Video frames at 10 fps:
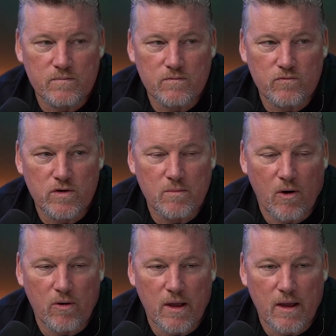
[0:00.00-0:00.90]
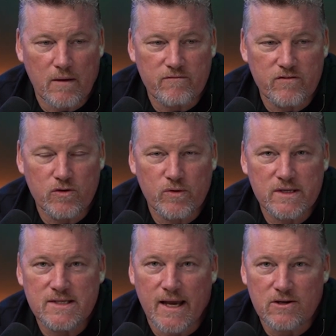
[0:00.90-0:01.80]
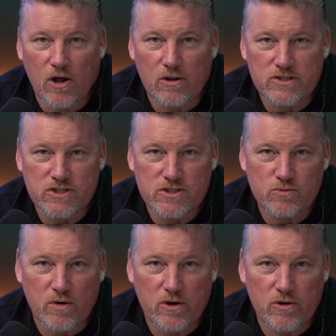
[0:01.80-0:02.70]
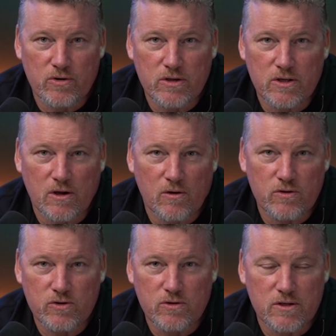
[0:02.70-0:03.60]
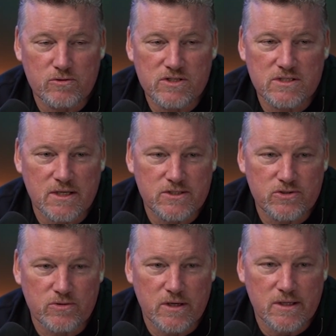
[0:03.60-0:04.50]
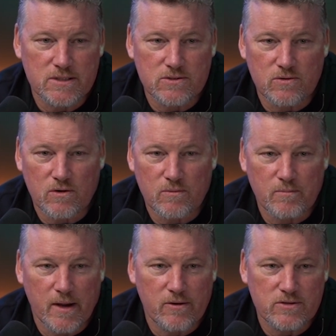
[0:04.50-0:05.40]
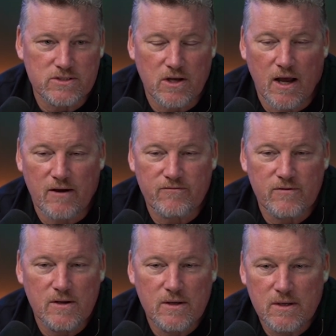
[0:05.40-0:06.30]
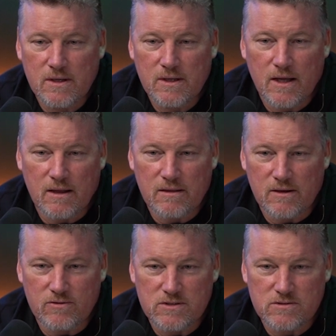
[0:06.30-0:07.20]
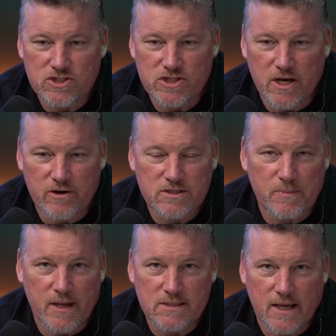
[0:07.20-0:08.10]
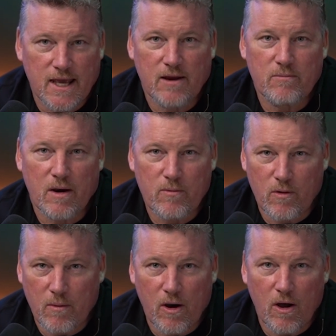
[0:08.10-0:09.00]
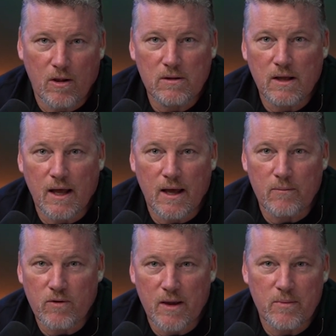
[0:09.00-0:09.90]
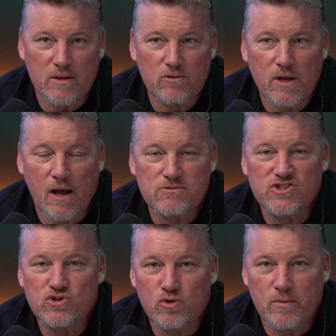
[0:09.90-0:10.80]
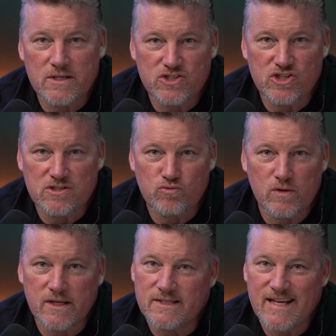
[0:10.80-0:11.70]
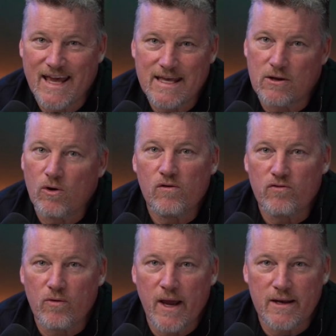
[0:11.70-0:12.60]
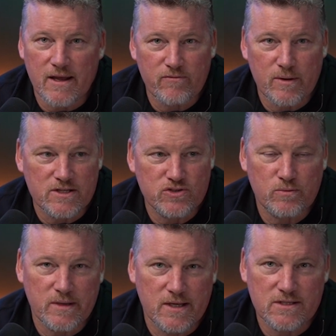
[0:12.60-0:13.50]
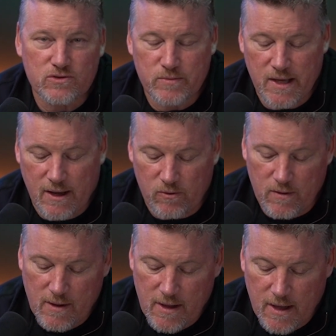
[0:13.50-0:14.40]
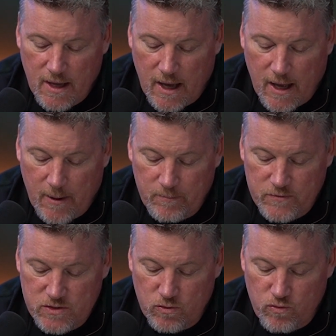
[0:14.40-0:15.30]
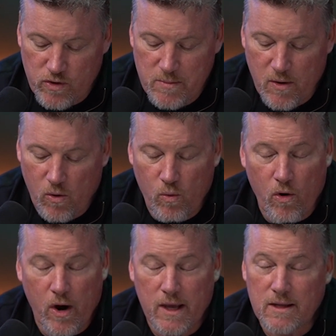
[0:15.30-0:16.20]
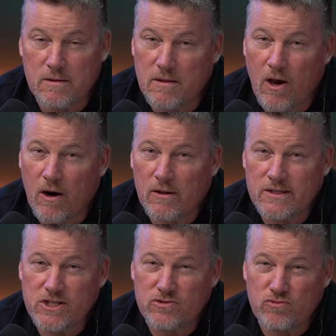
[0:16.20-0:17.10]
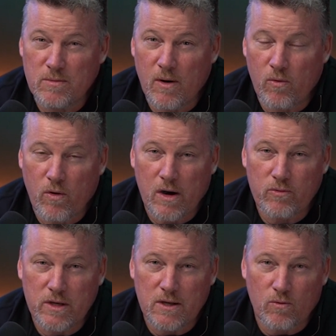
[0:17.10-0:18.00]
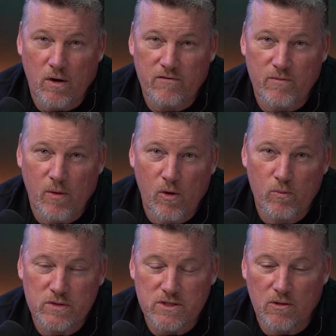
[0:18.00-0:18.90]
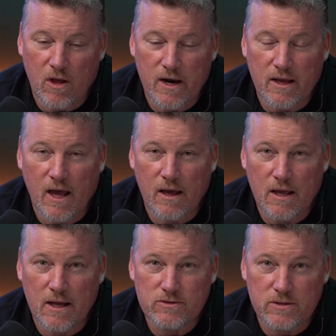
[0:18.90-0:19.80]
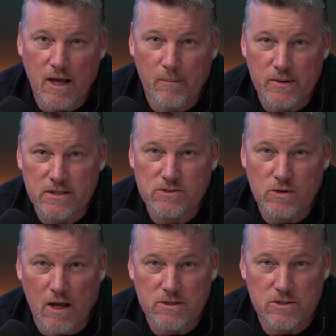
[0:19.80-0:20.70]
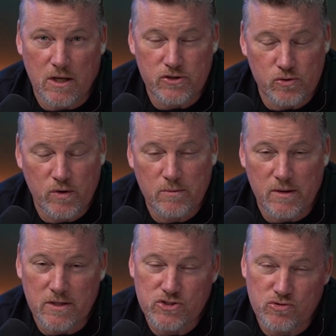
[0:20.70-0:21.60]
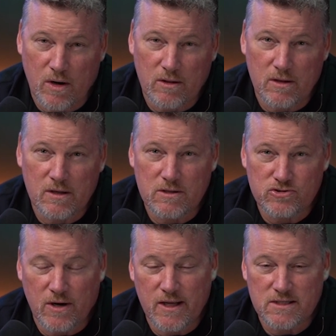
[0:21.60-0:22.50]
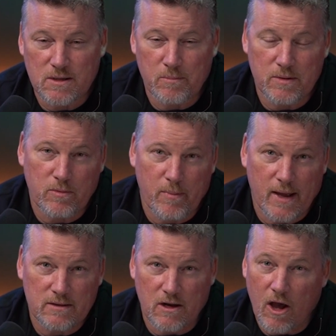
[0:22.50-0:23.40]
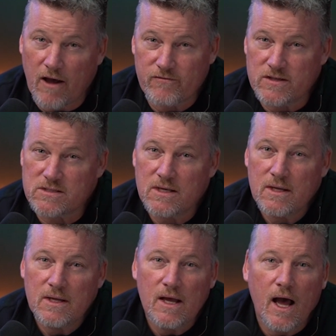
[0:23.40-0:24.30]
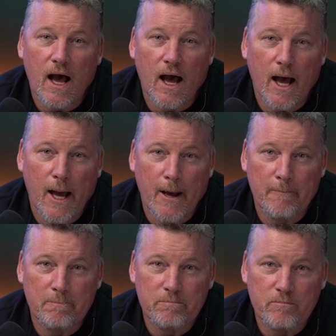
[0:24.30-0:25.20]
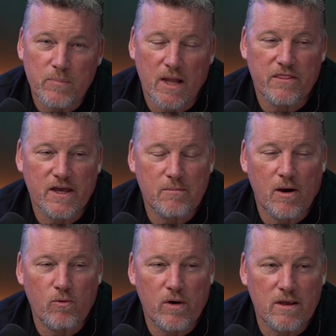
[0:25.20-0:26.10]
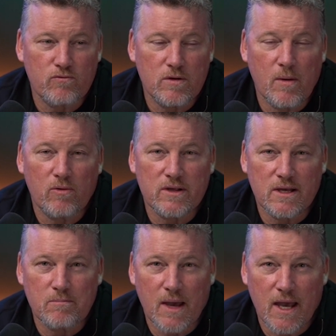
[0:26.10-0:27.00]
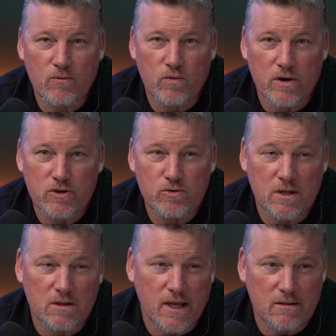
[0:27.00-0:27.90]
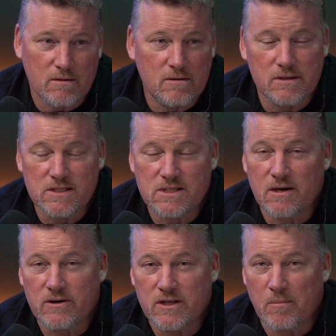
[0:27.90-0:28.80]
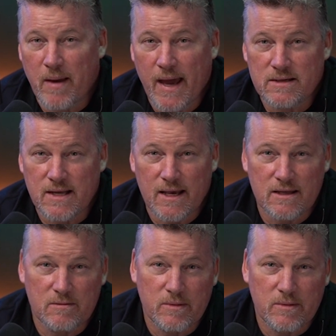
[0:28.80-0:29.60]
viewing technologies where, you could use Citrix or Microsoft. I think it was ShareSpace. I can't remember them all, right? But look how Zoom has just really taken over, right? And everybody's zooming in, zooming out. So the remote work, and not only just remote work, we can work from home, which a lot of companies are doing, but they're struggling. They're trying to get some people back to the office. But think about working remotely in Maine where you can literally sit on your back deck in the